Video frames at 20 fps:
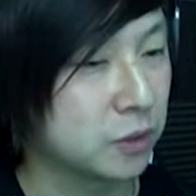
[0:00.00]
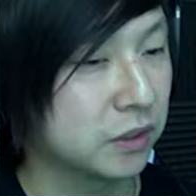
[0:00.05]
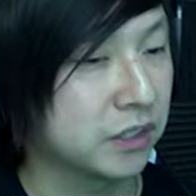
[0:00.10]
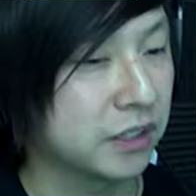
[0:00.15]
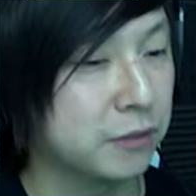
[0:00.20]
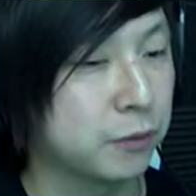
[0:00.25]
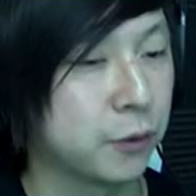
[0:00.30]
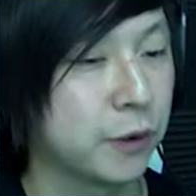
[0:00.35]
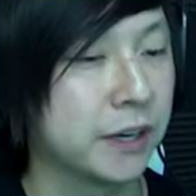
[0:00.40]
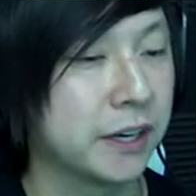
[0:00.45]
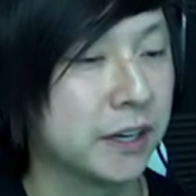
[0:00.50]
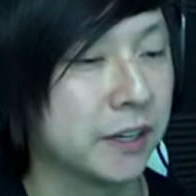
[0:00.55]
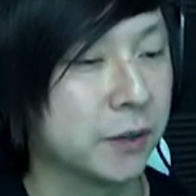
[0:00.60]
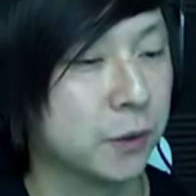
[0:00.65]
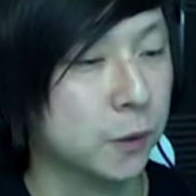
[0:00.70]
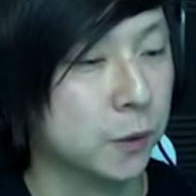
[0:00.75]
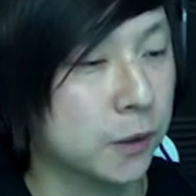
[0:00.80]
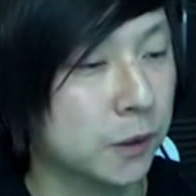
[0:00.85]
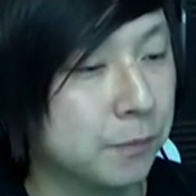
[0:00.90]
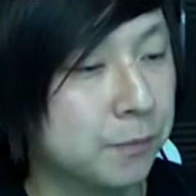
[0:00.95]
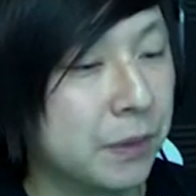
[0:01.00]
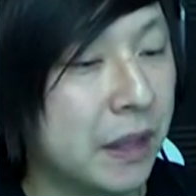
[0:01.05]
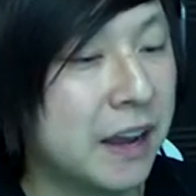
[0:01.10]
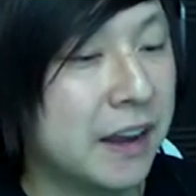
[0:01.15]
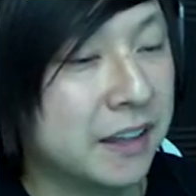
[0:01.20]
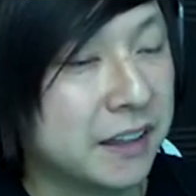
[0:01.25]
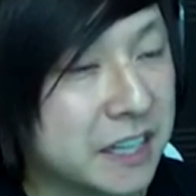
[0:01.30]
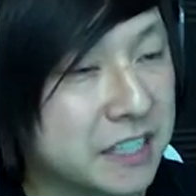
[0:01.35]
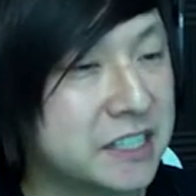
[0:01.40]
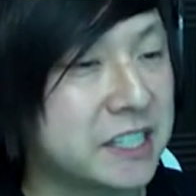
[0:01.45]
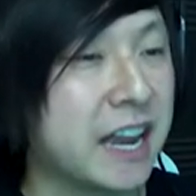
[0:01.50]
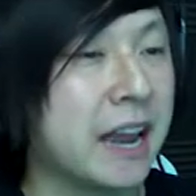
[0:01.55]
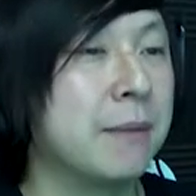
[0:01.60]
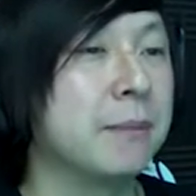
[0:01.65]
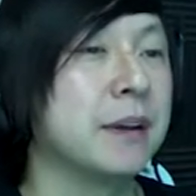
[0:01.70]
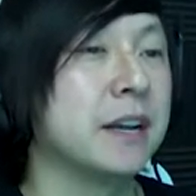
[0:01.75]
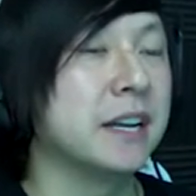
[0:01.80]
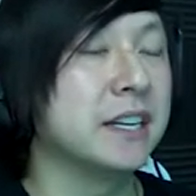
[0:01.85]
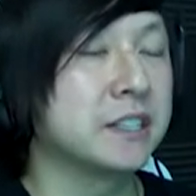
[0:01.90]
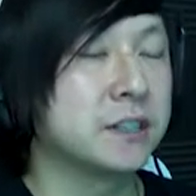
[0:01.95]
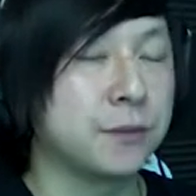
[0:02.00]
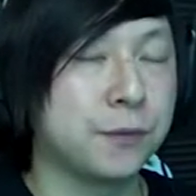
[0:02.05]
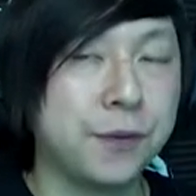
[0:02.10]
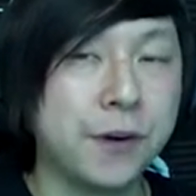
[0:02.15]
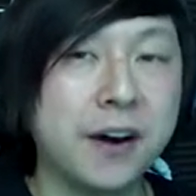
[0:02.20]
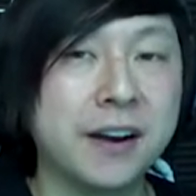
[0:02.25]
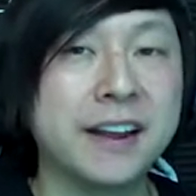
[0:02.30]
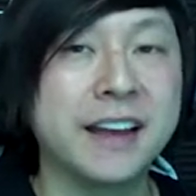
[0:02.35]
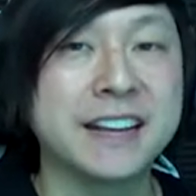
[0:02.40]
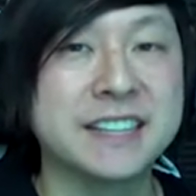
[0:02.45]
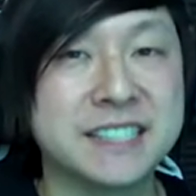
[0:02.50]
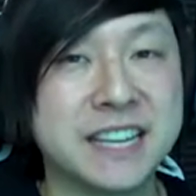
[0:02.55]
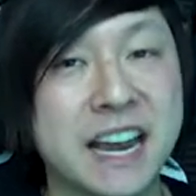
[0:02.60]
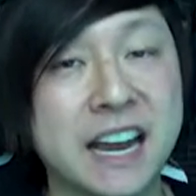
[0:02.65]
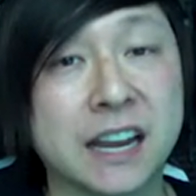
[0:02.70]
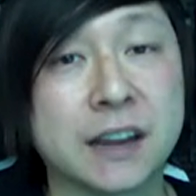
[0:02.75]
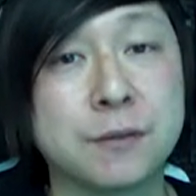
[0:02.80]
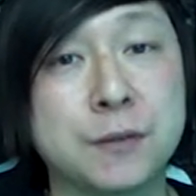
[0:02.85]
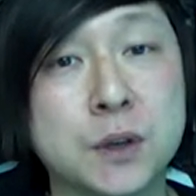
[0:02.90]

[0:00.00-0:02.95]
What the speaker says: really freaking cool. This game is fun as heck.